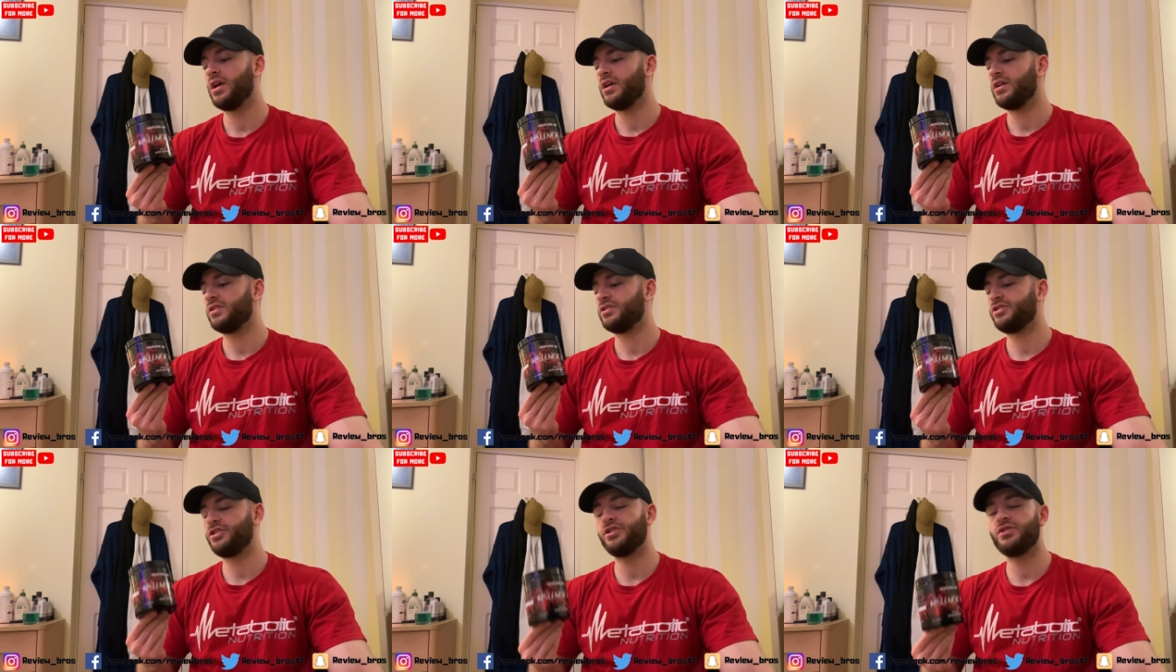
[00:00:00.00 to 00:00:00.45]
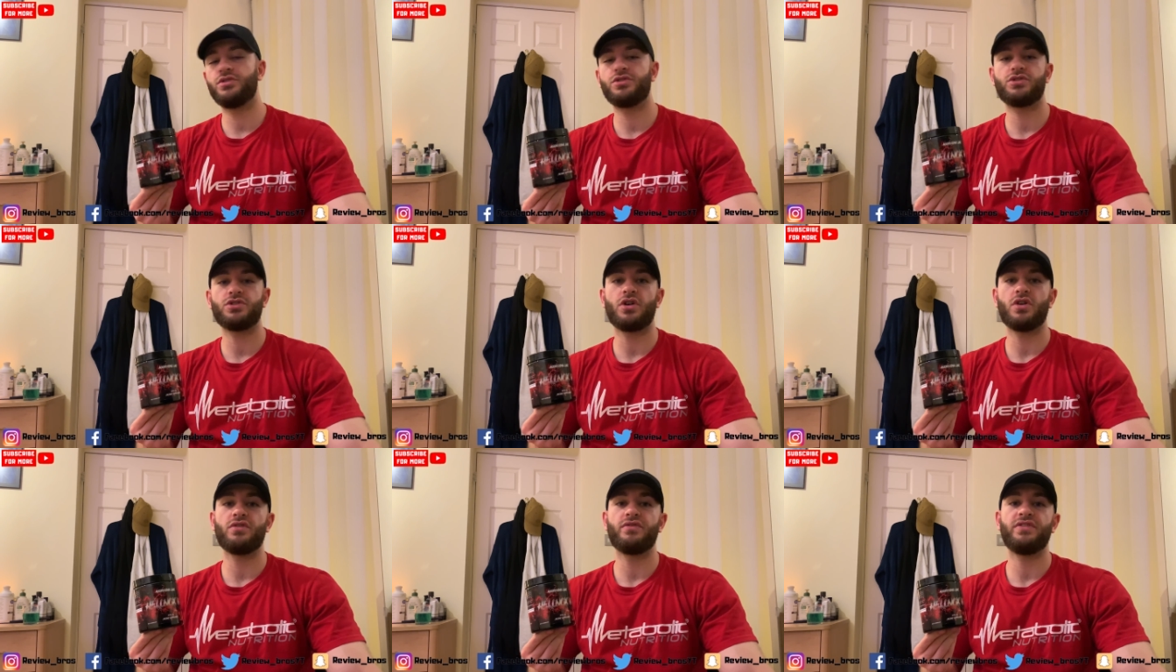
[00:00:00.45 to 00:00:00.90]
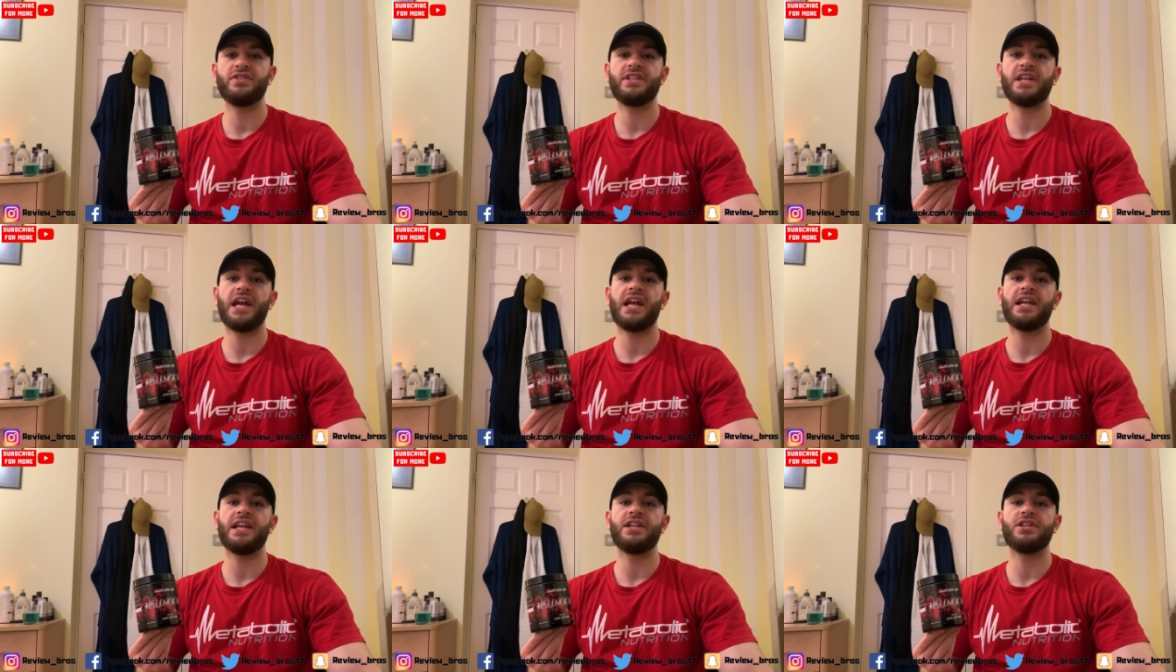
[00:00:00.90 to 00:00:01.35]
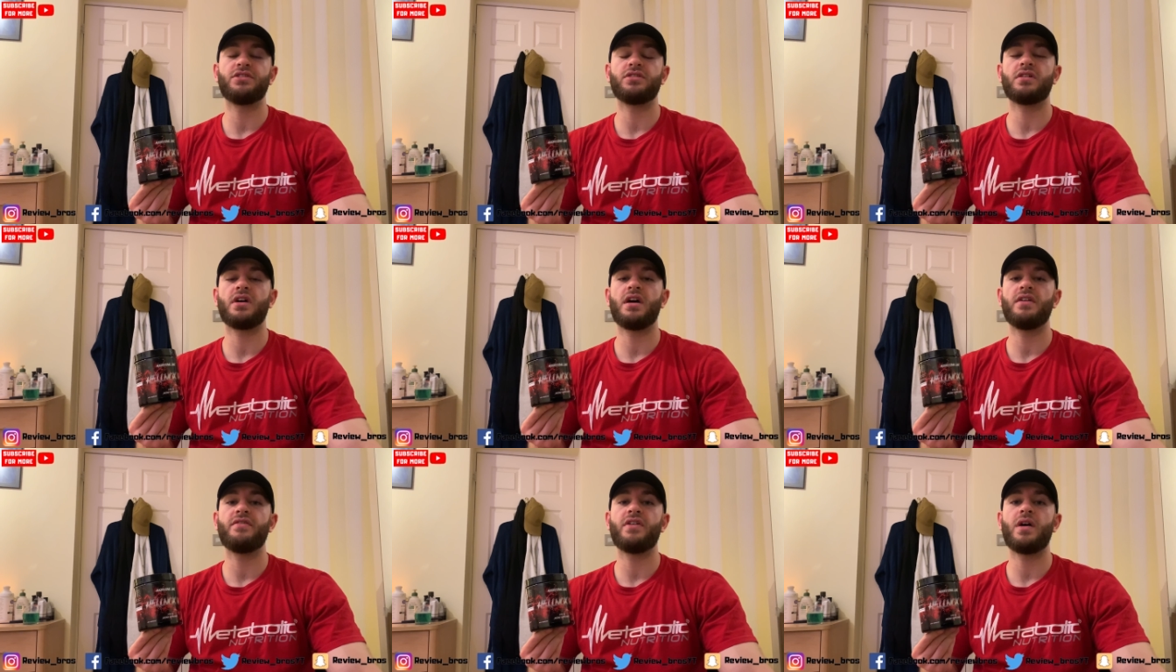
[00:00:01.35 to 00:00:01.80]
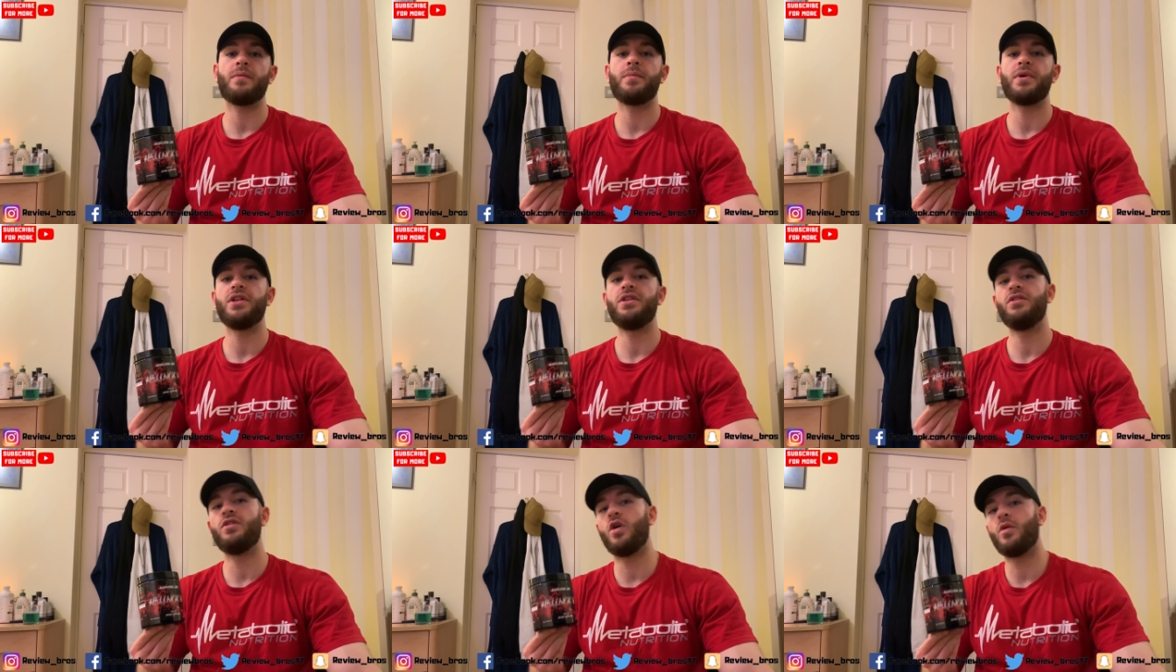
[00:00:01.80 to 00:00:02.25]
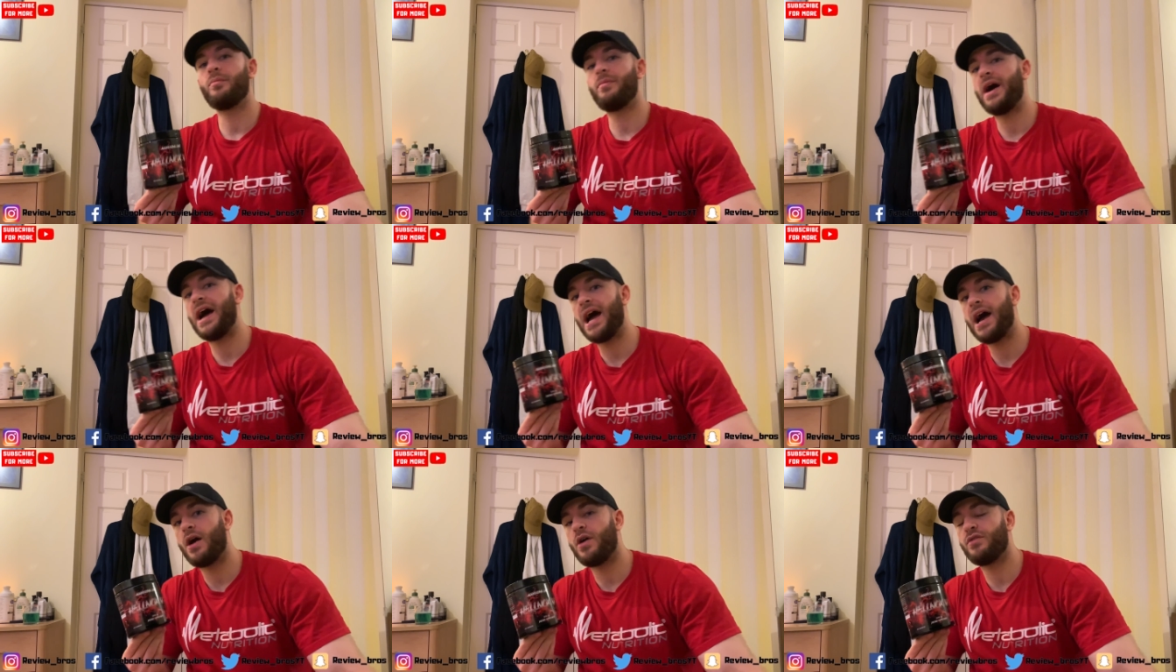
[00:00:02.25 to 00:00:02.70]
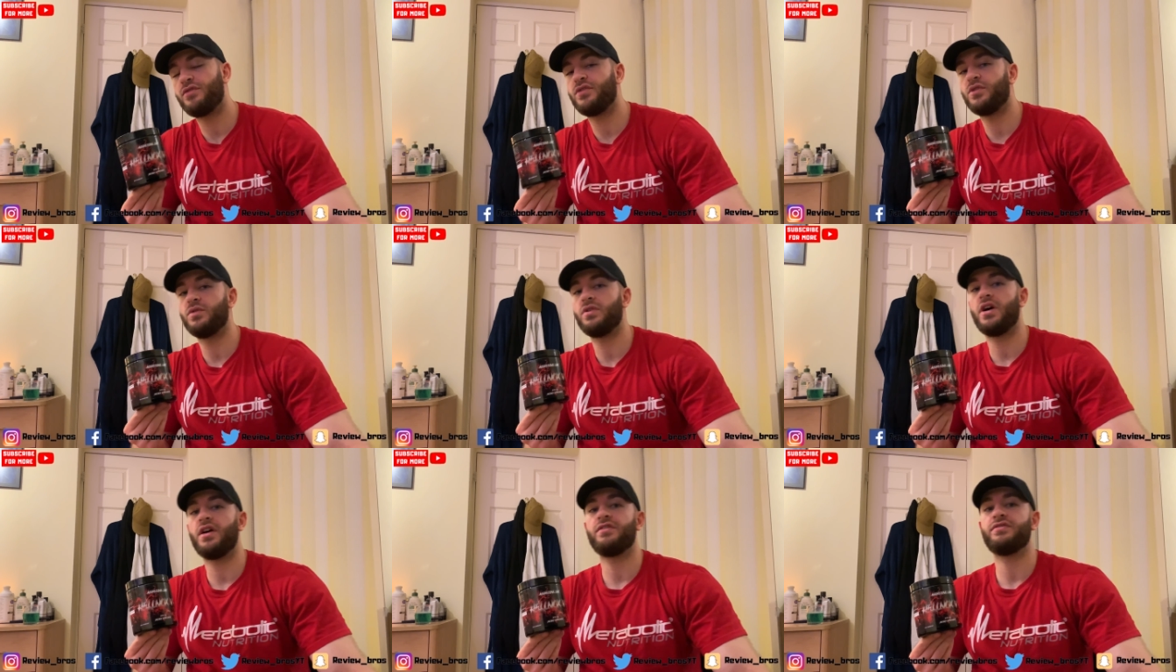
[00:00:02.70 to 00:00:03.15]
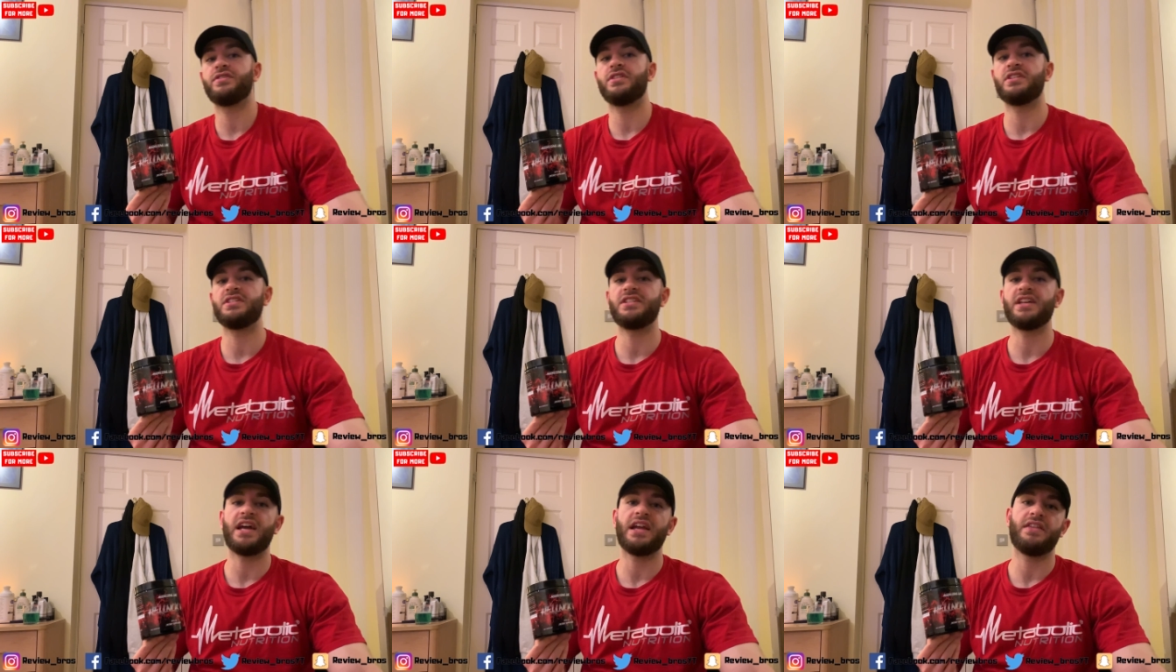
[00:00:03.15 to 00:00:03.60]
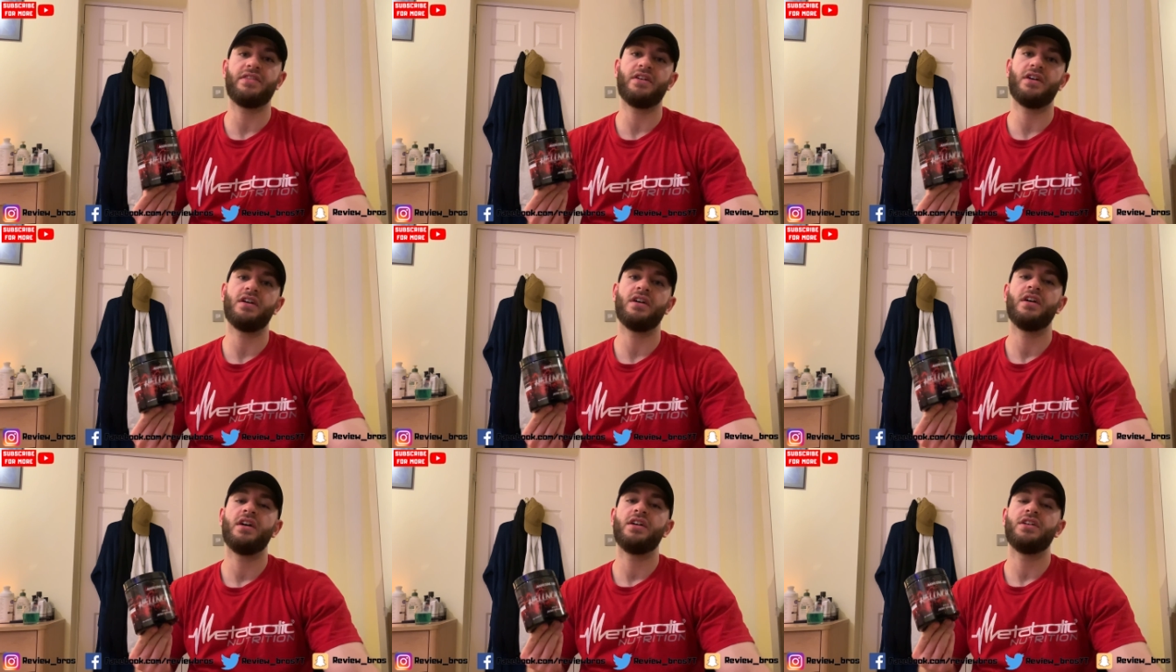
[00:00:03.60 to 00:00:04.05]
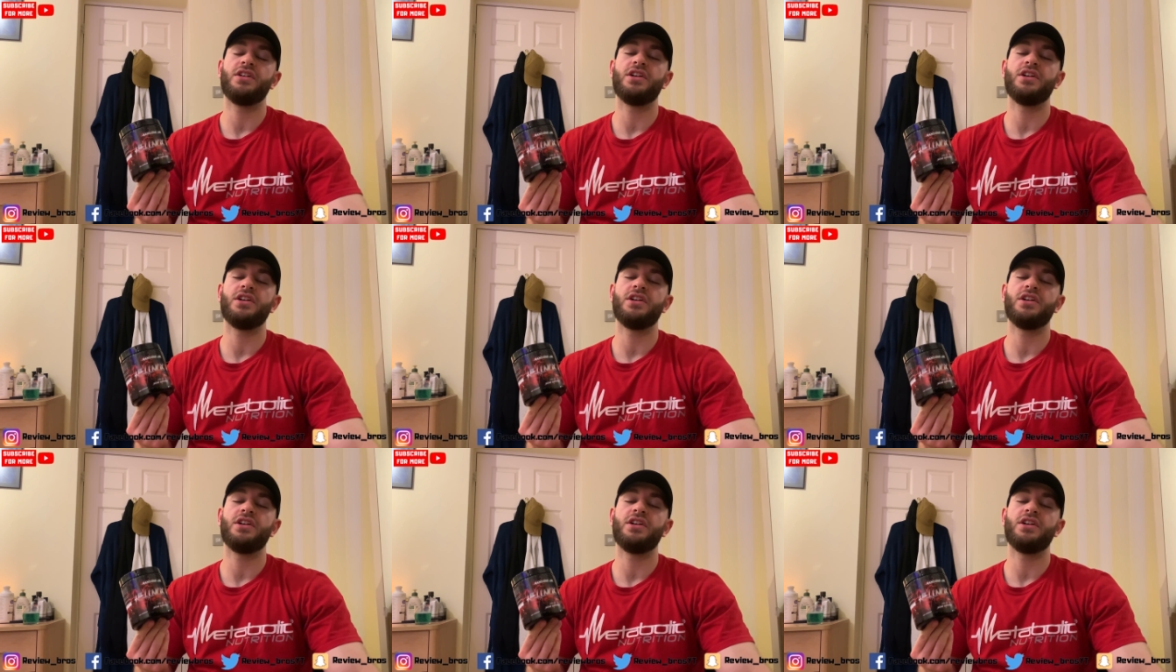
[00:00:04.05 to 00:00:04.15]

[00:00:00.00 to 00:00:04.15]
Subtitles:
Too strong for daily driver, but not powerful enough to say that